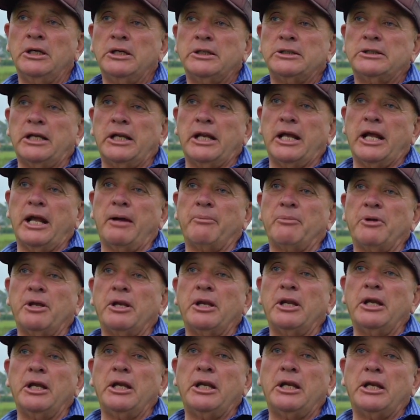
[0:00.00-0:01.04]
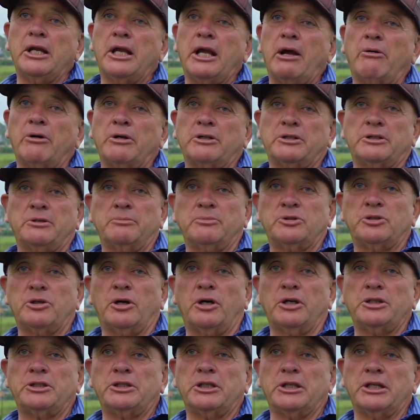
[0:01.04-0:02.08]
Setting up, you need to go onto some
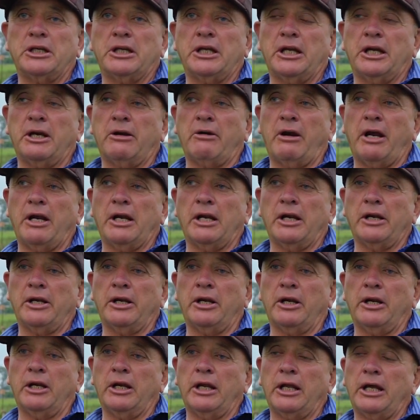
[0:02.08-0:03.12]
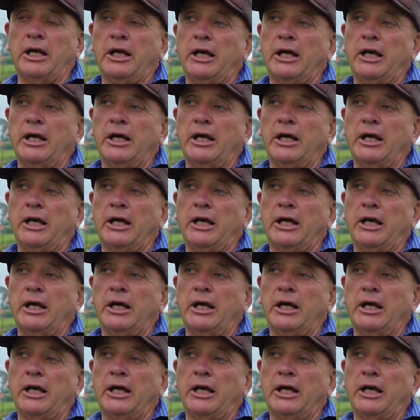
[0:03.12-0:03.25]
sites. You can get great little